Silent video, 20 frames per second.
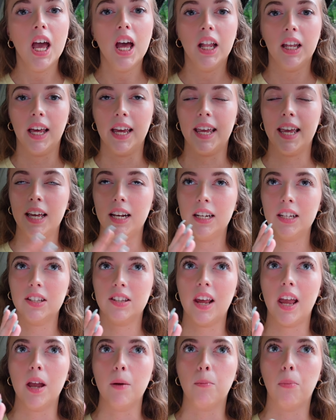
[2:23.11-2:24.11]
Like, it is
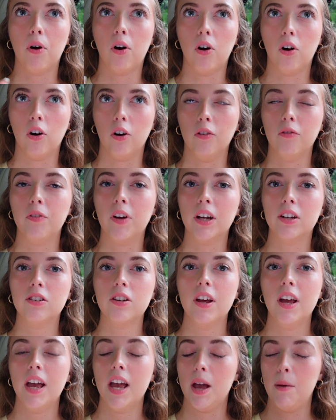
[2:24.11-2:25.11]
a perfect,
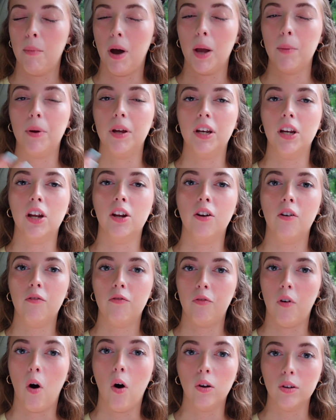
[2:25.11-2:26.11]
in my opinion,
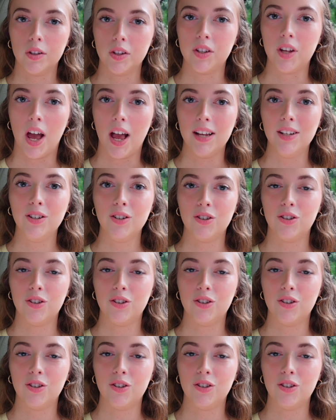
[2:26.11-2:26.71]
fall scent.